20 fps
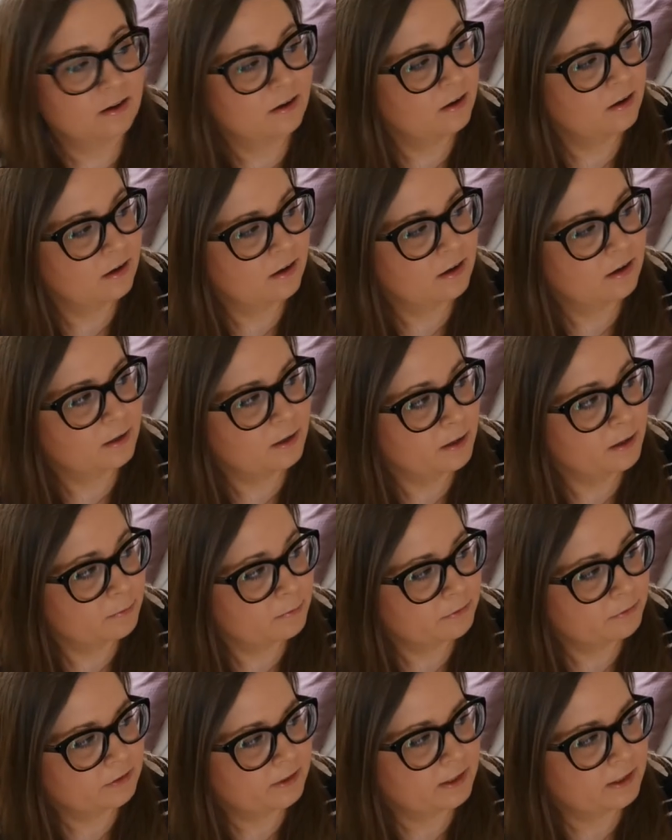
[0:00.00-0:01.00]
I
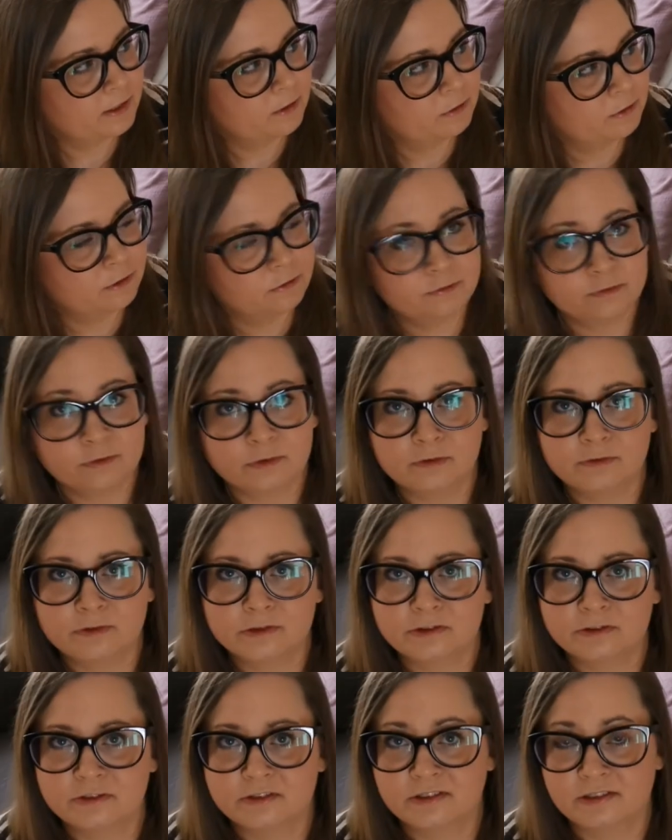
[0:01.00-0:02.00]
am really looking
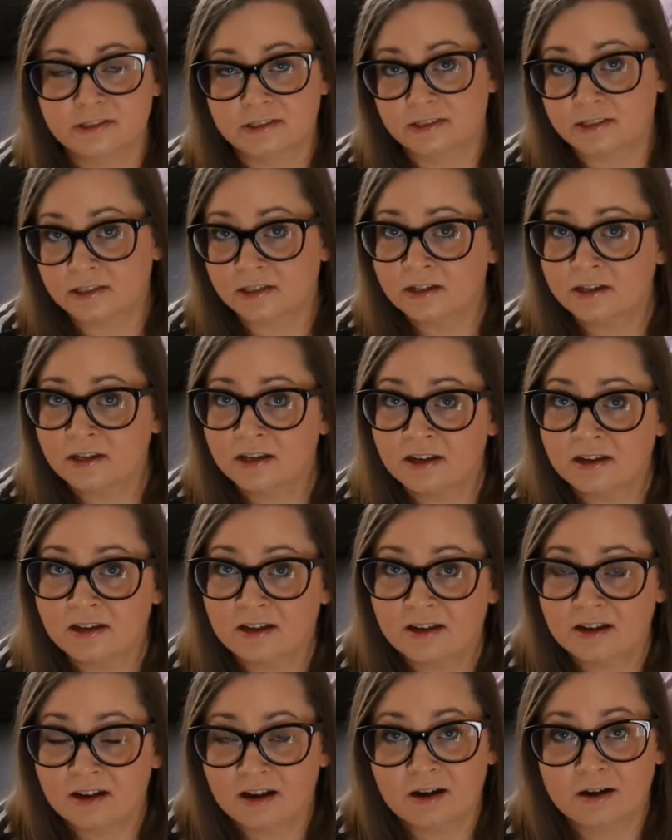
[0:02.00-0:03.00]
forward to see
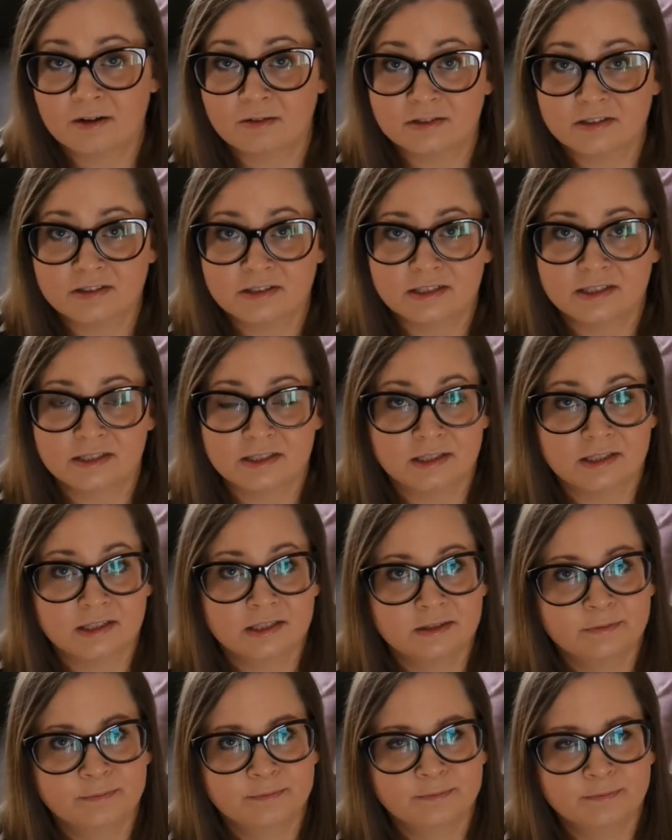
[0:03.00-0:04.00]
how she
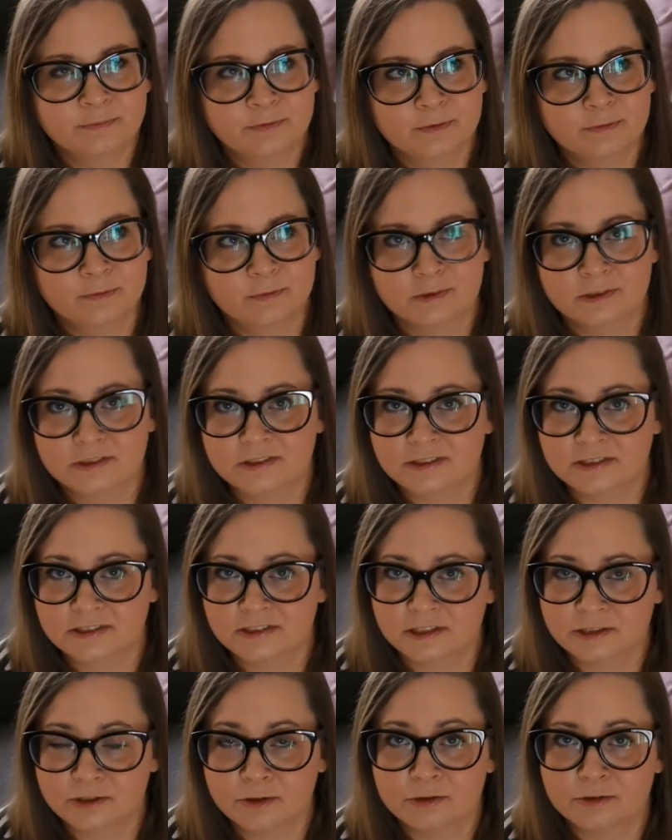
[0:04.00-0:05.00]
was as
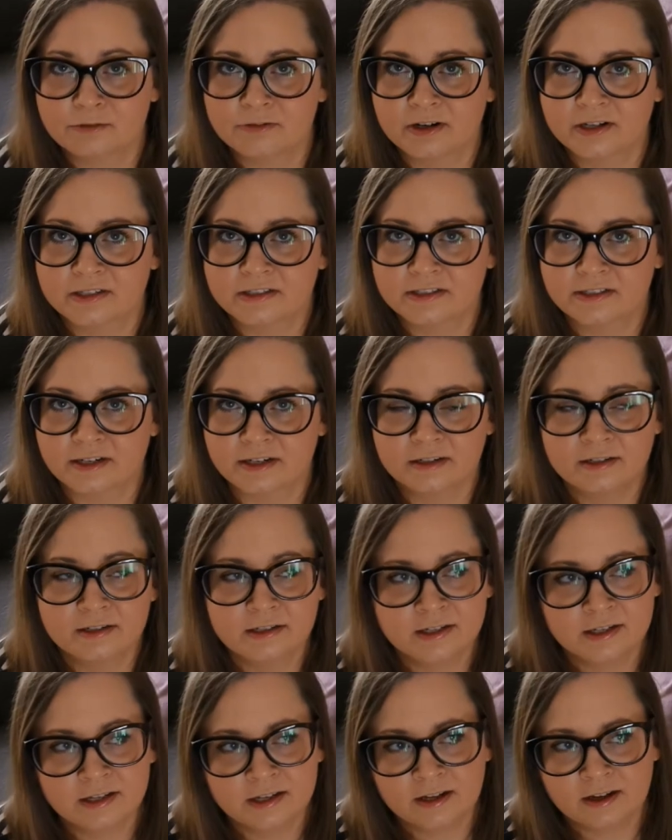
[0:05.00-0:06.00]
a young writer.
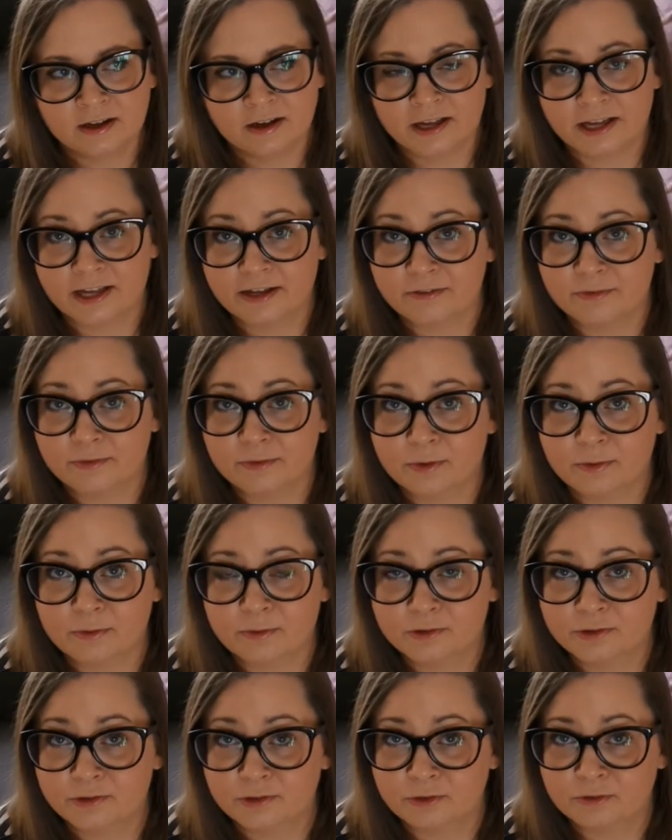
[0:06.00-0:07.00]
I have
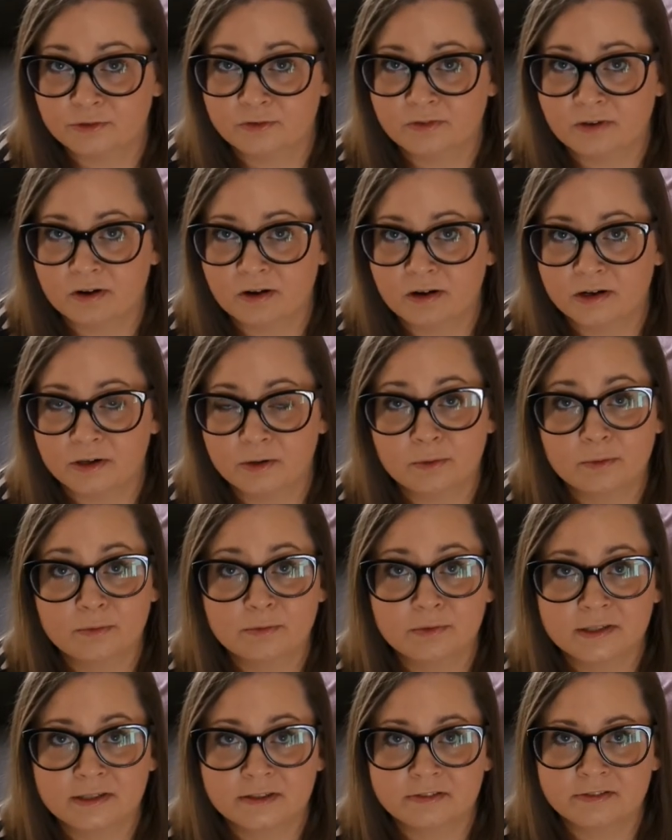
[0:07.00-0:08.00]
so far
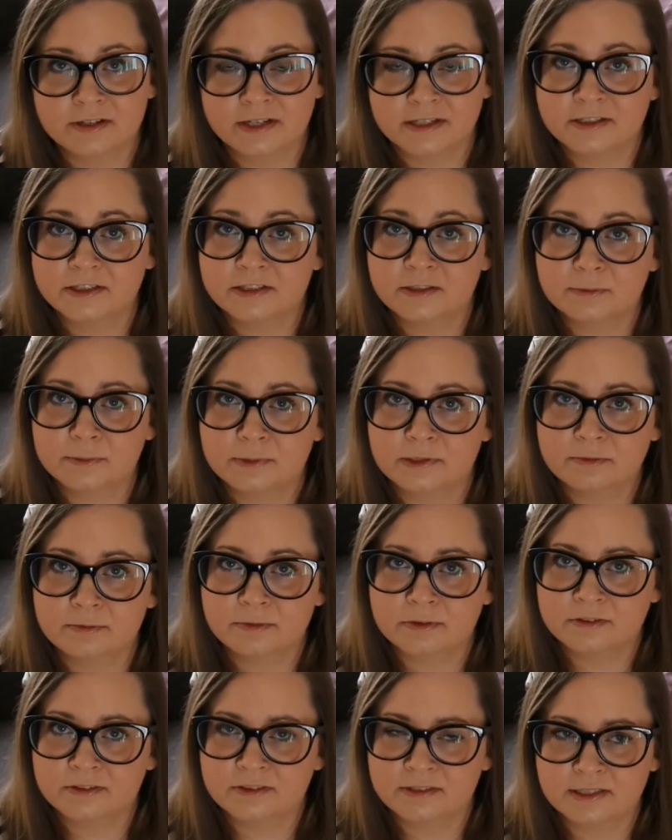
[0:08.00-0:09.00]
only read Suite
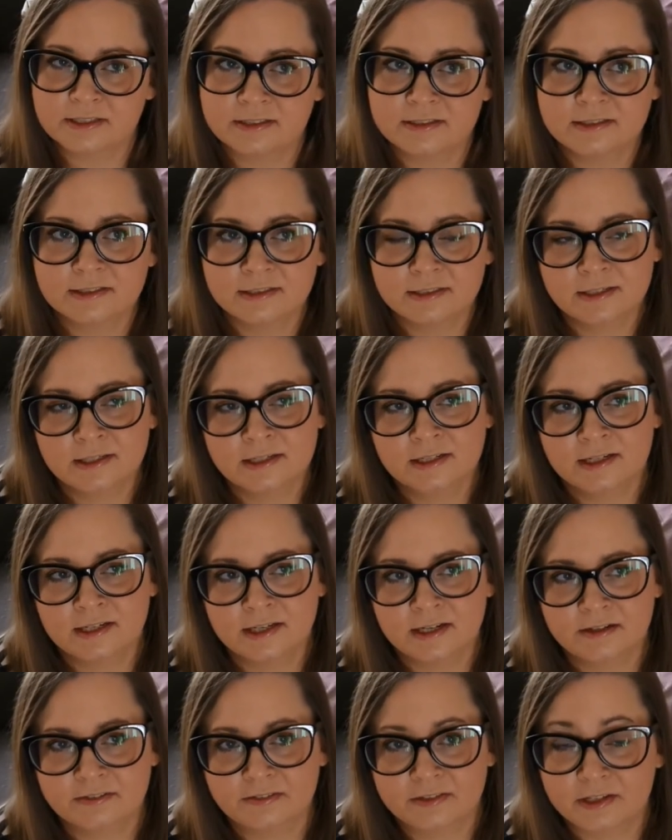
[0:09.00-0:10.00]
Française
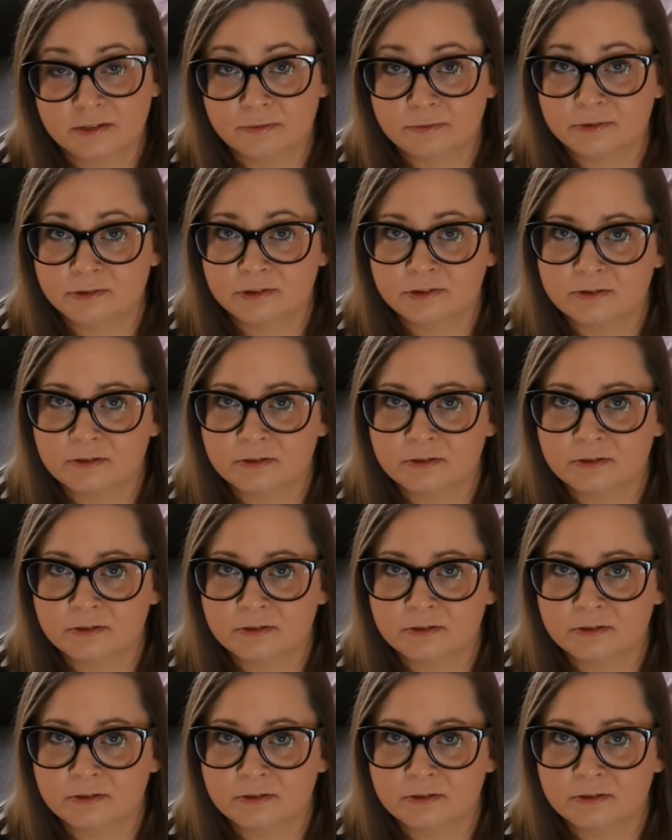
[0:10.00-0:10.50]
and that was